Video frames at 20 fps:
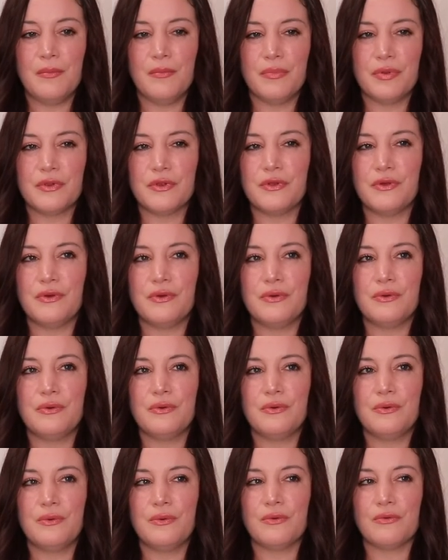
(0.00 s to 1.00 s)

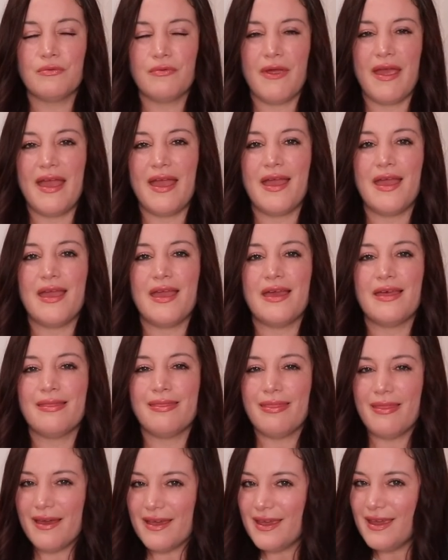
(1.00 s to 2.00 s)
blue ray
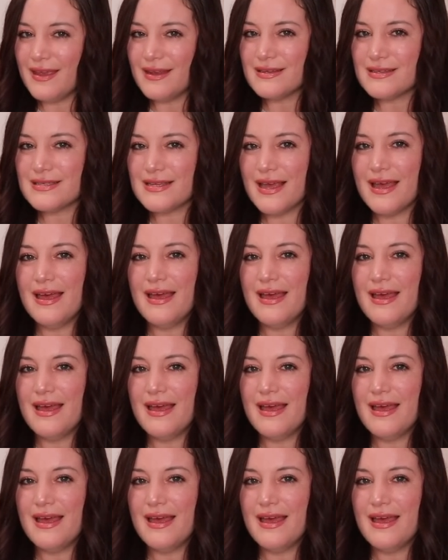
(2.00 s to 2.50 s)
light